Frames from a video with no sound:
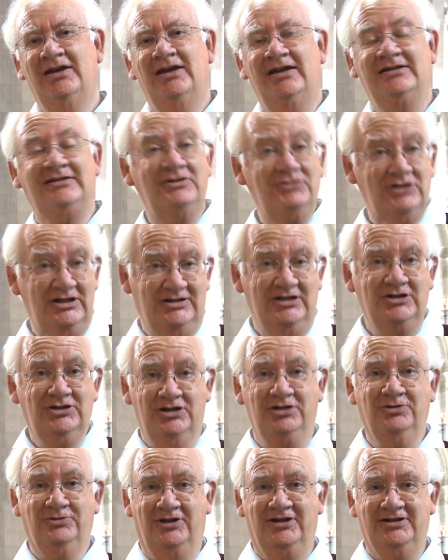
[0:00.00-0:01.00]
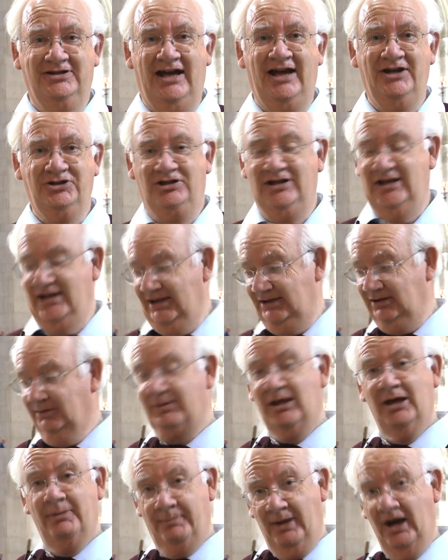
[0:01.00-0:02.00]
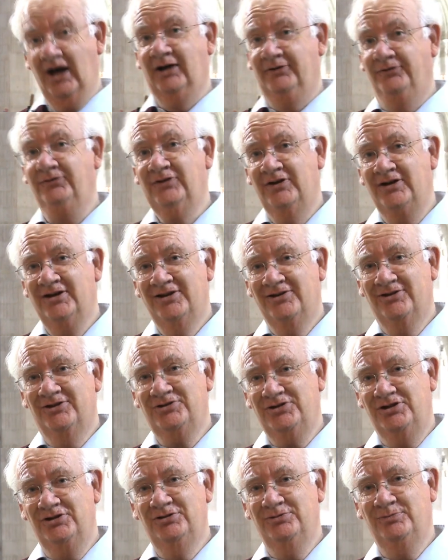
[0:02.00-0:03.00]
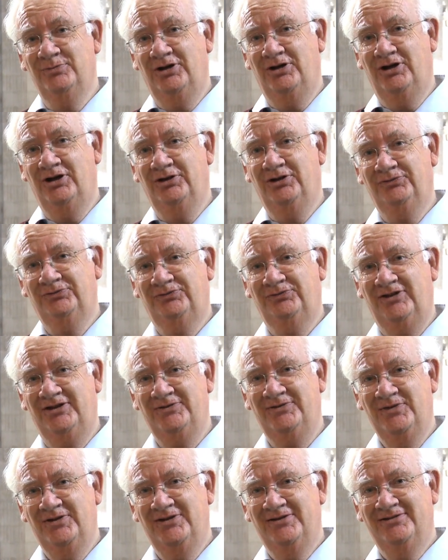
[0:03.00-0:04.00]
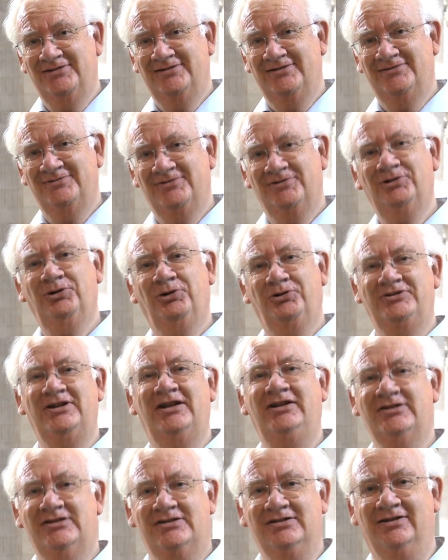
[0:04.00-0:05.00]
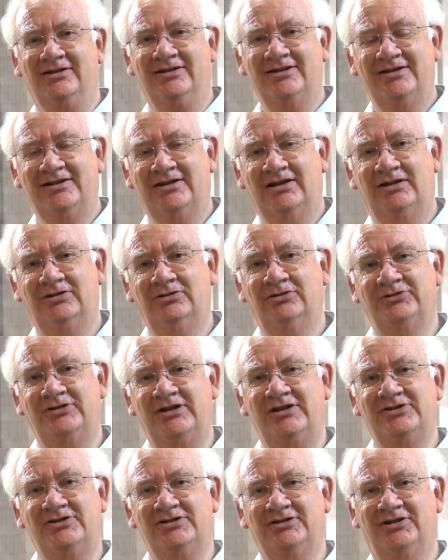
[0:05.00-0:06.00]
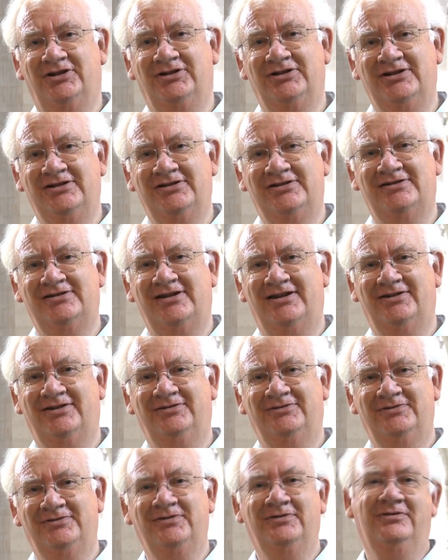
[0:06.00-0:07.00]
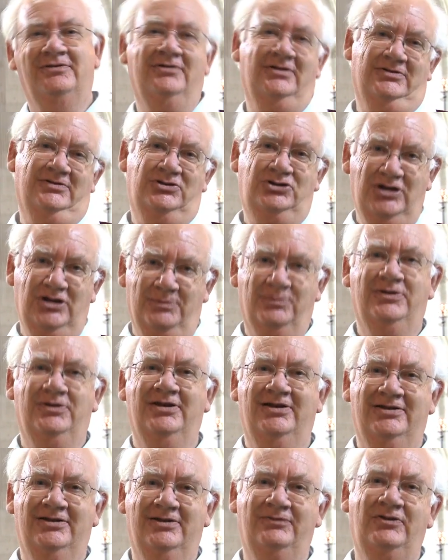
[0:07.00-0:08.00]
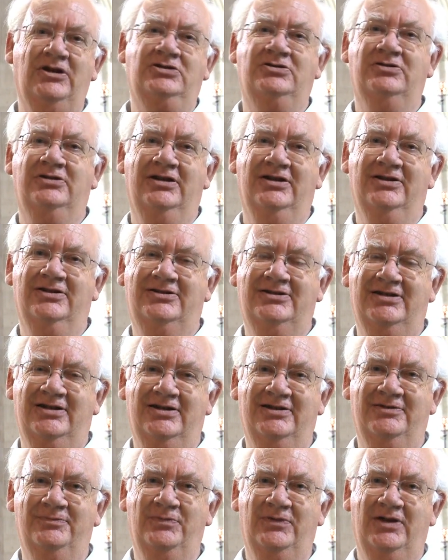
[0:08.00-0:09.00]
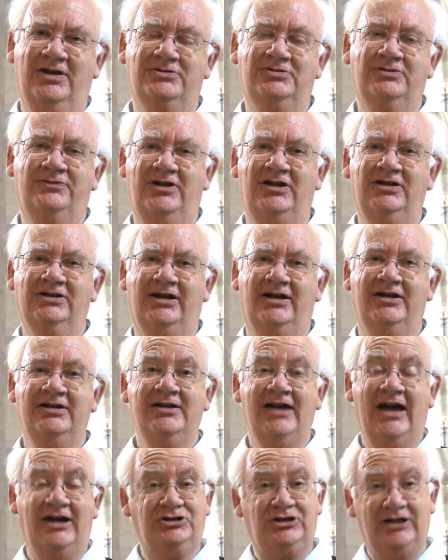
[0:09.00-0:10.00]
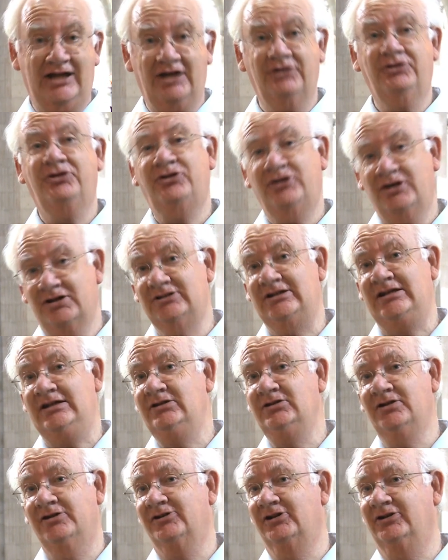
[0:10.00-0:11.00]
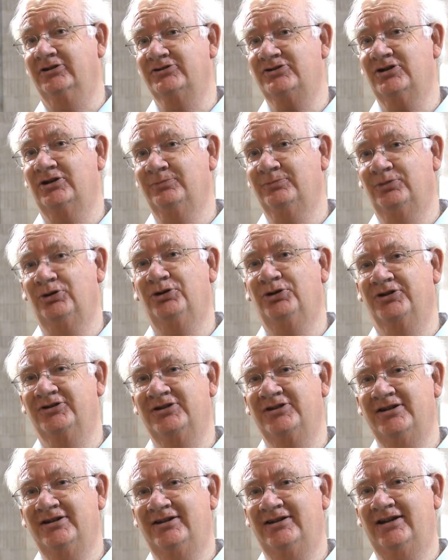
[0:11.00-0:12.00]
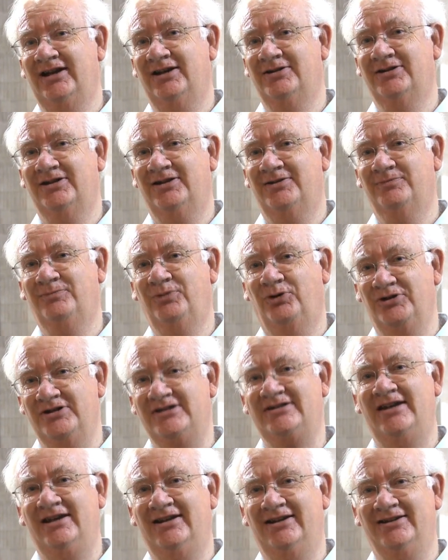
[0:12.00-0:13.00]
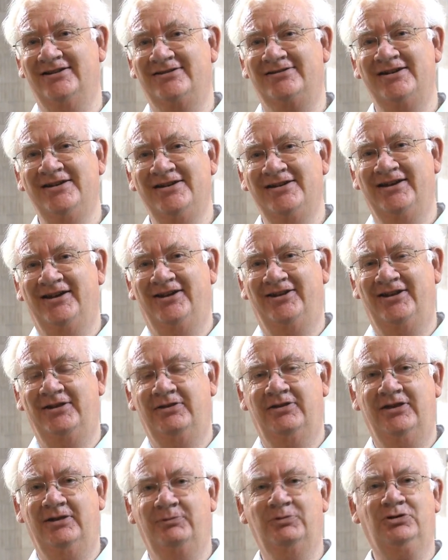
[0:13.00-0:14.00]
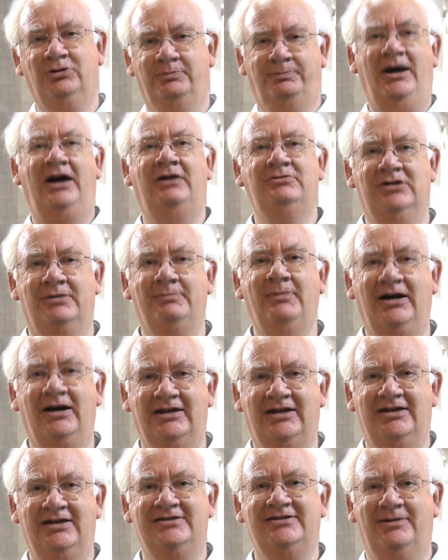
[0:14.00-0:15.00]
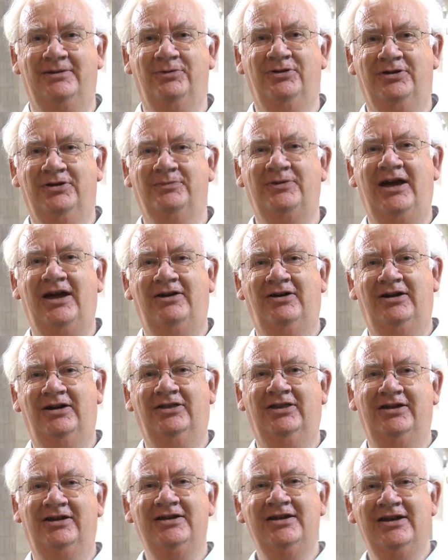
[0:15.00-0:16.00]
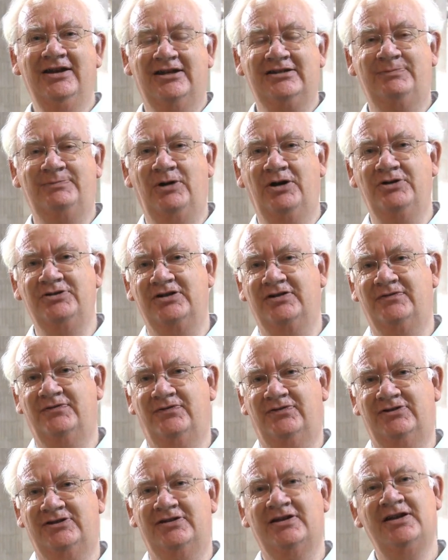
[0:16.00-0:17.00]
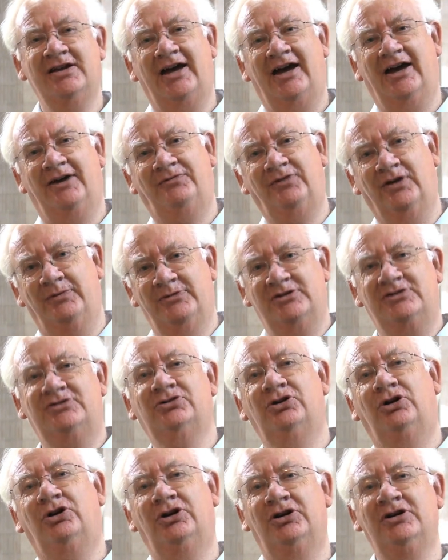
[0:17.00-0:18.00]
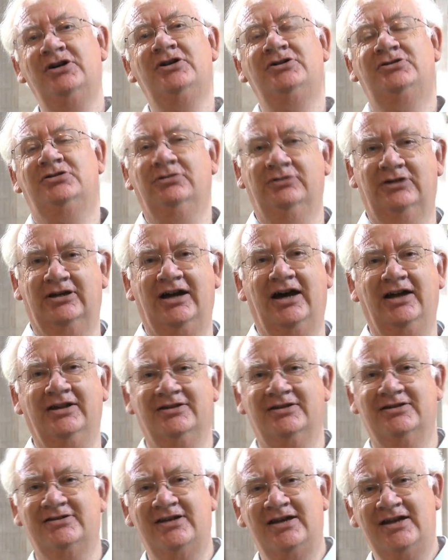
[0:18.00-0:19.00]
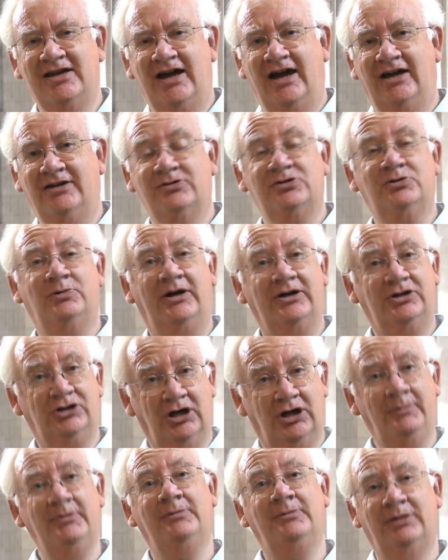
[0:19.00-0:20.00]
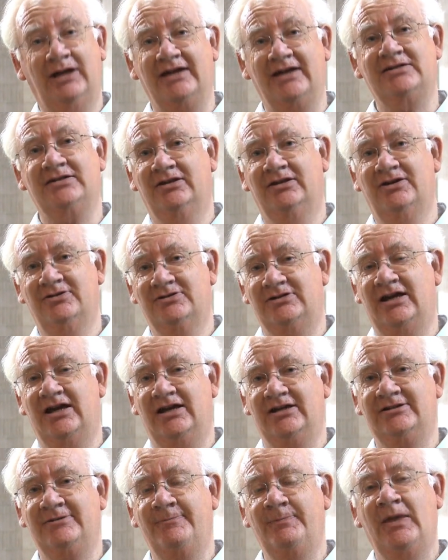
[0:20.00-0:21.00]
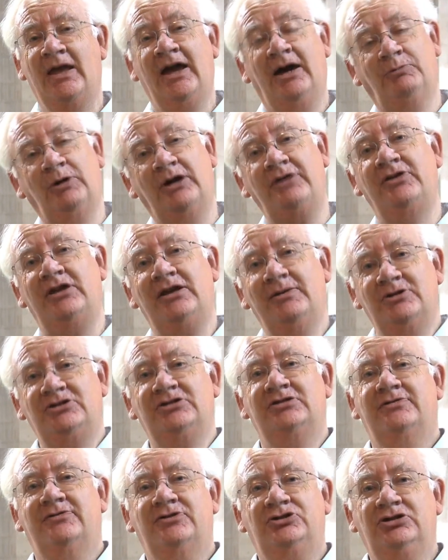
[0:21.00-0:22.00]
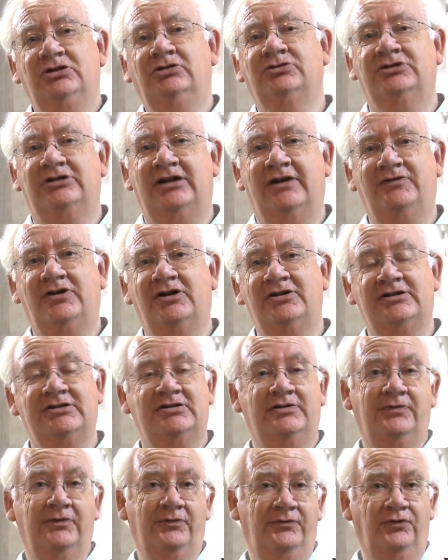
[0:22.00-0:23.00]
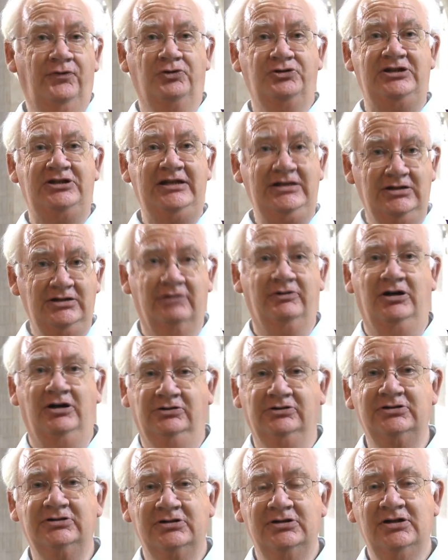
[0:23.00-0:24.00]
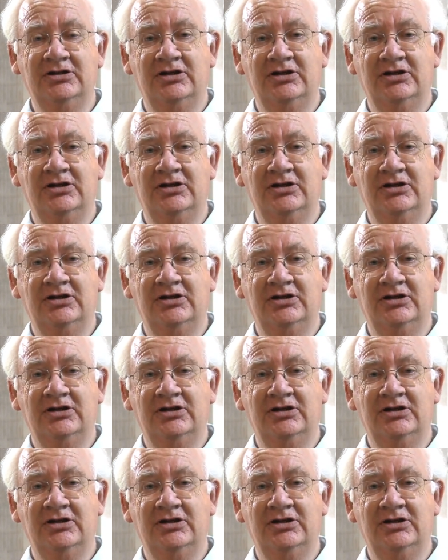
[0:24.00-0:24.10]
It's interesting too that actually it'll be above the tomb of uh, Lord Nelson, and Lord Nelson on his uh, shipped the, the victory at, uh, at Trafalgar actually had 13 year olds on board. He had uh, boy sailors. Uh, they, they, were called powder monkeys, some of them carrying the explosives uh, from the store to the guns. And it was quite commonplace in those days. And one of the images of the children I've got is of a 14 year old